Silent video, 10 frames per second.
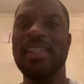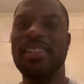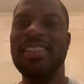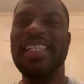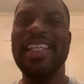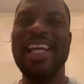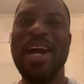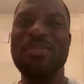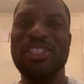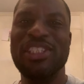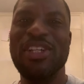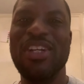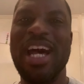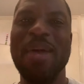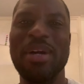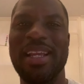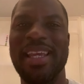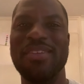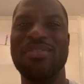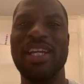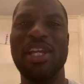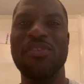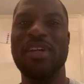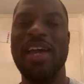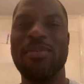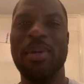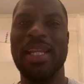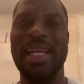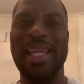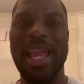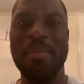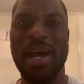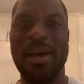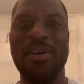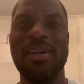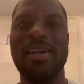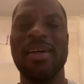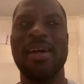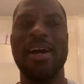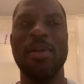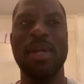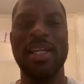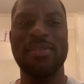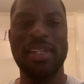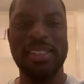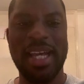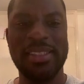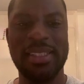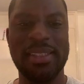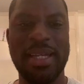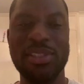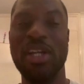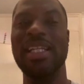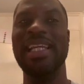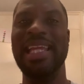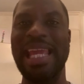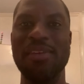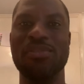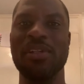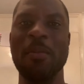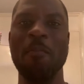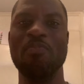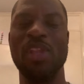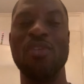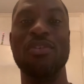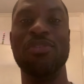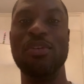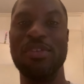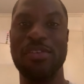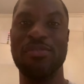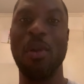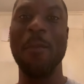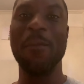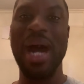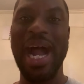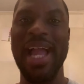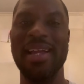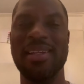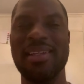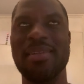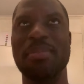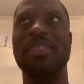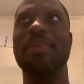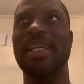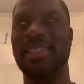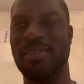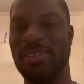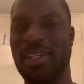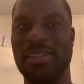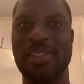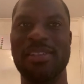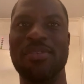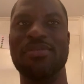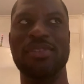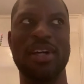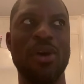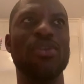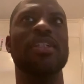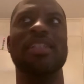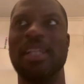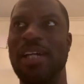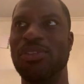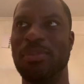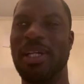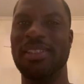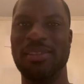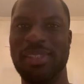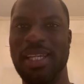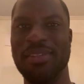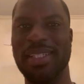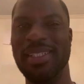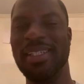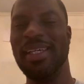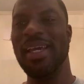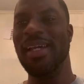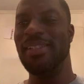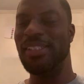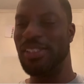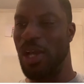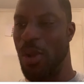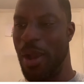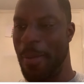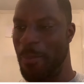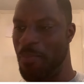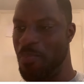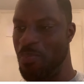the sit down with SHOLA AMA again. Thank you for everybody that came out. We had a fantastic time. So I'm going to give a review of it from my perspective, the owner, the actual person of the event. So